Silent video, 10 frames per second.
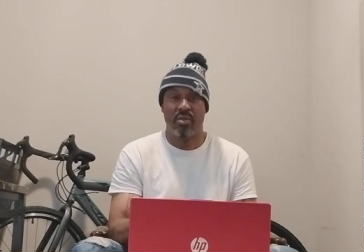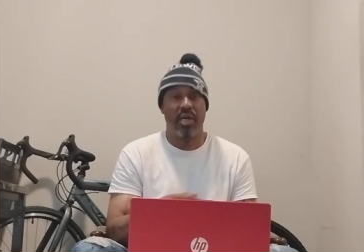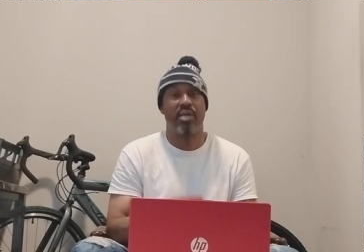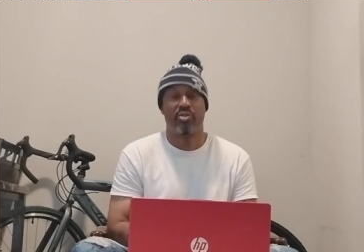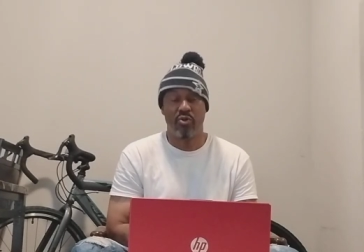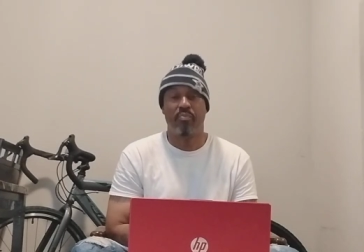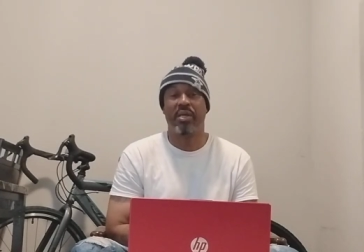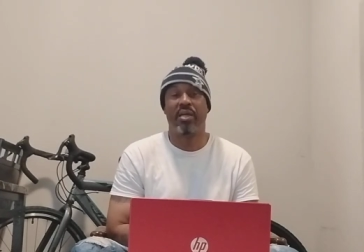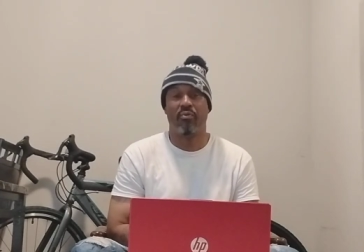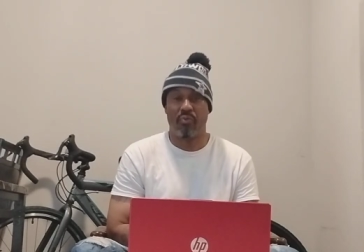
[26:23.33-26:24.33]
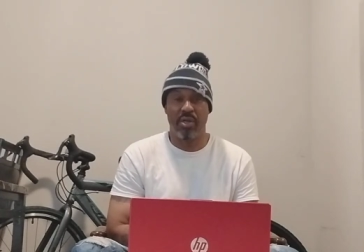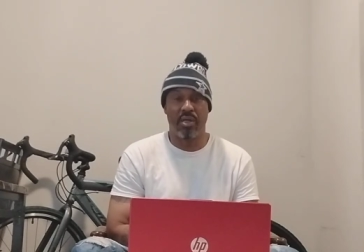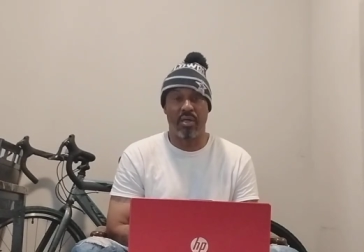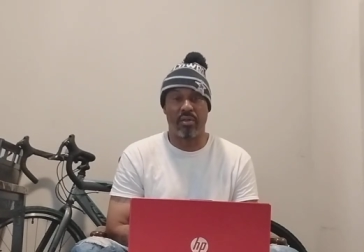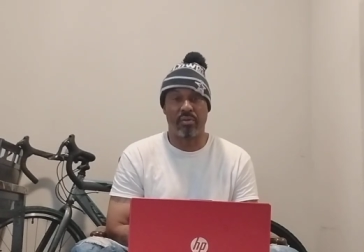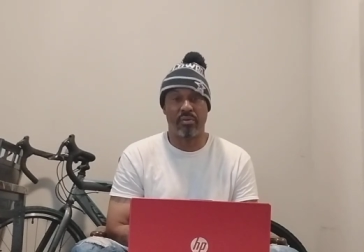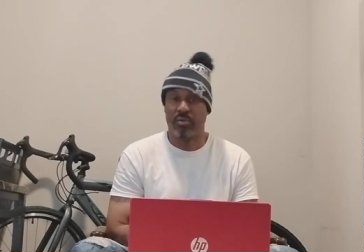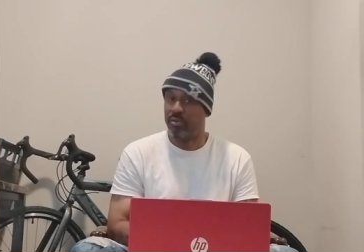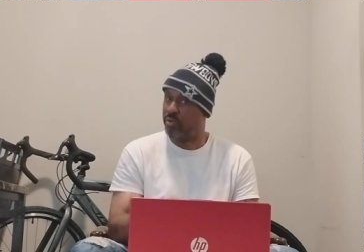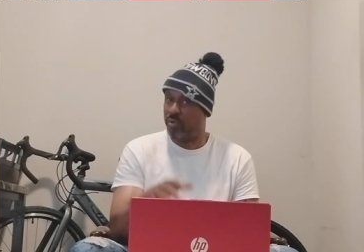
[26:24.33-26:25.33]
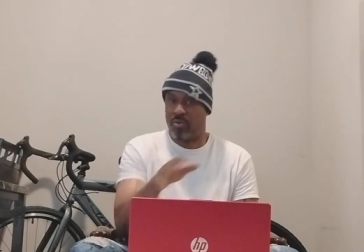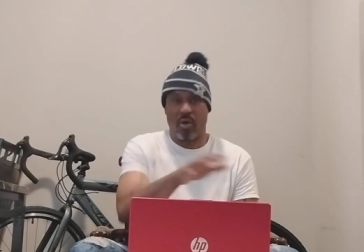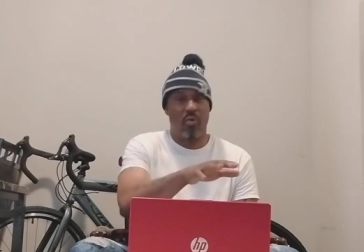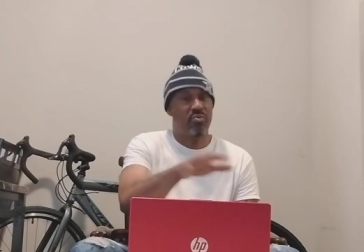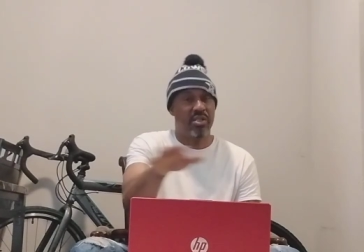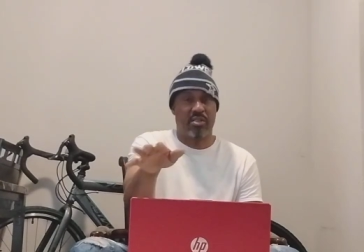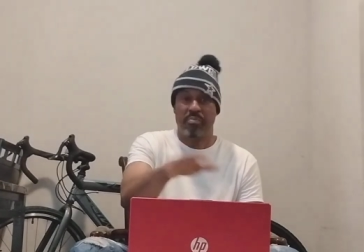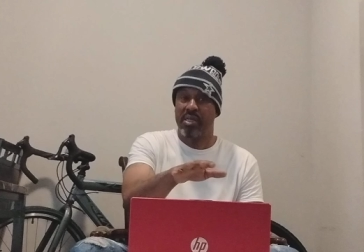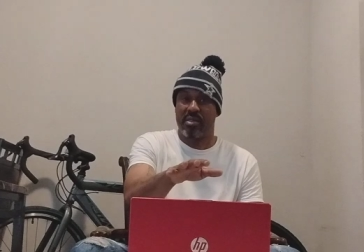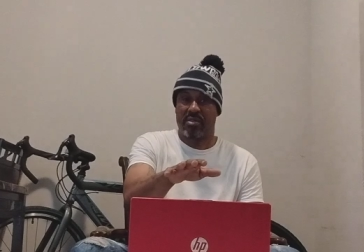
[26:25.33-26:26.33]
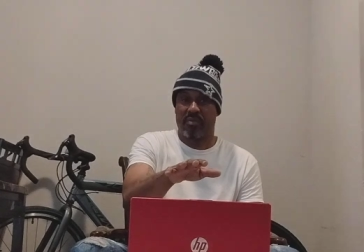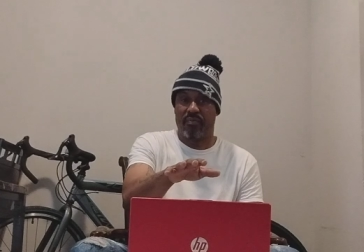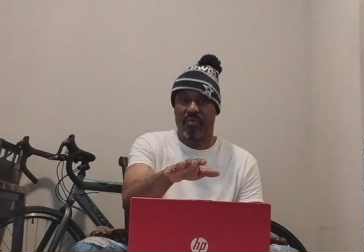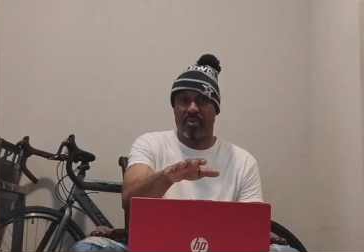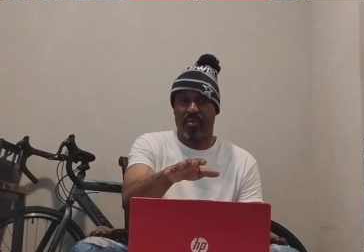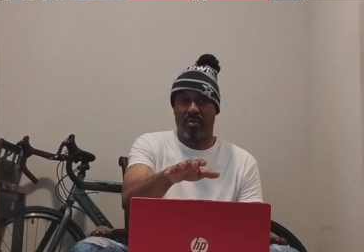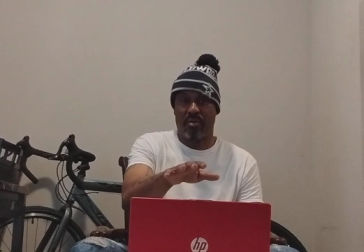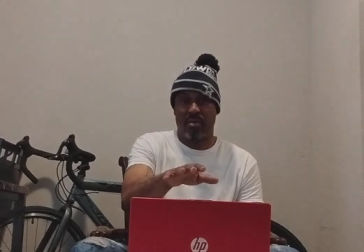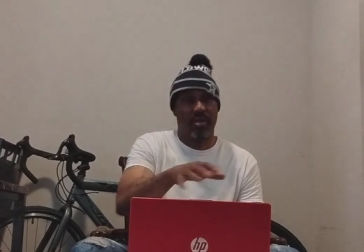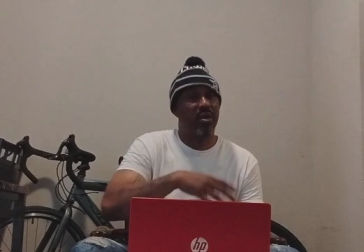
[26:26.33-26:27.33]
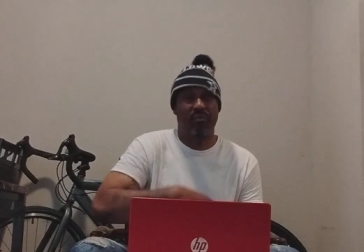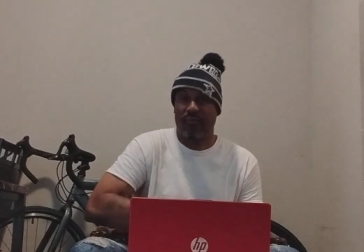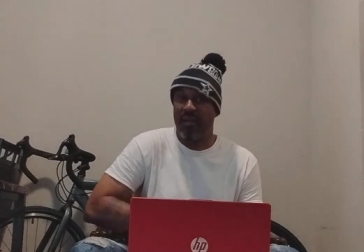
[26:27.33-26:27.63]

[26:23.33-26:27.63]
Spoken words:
That's you being real. Don't dismiss the gut